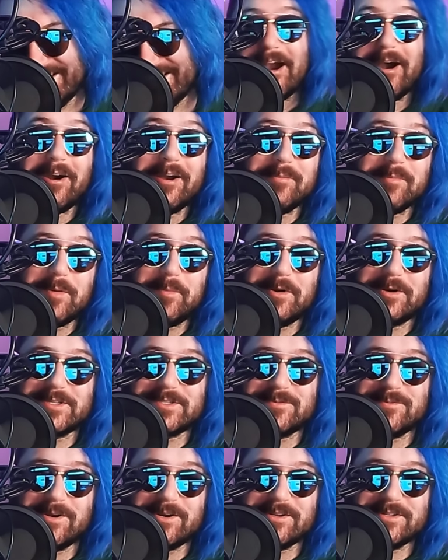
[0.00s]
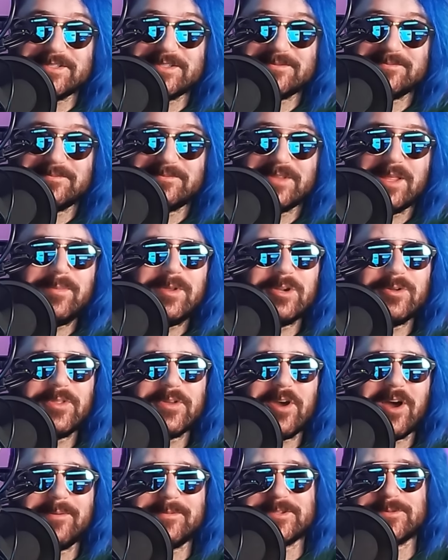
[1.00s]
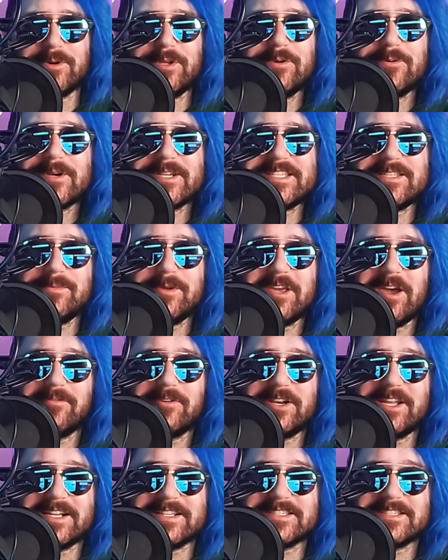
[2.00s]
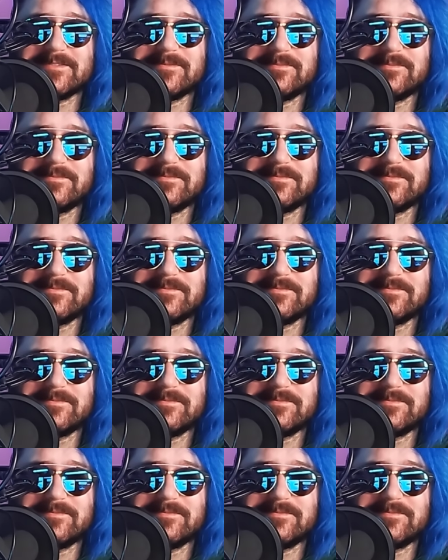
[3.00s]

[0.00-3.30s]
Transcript: All right, my Beardos and Weirdos, let me know in the comments what you want to see me cover next,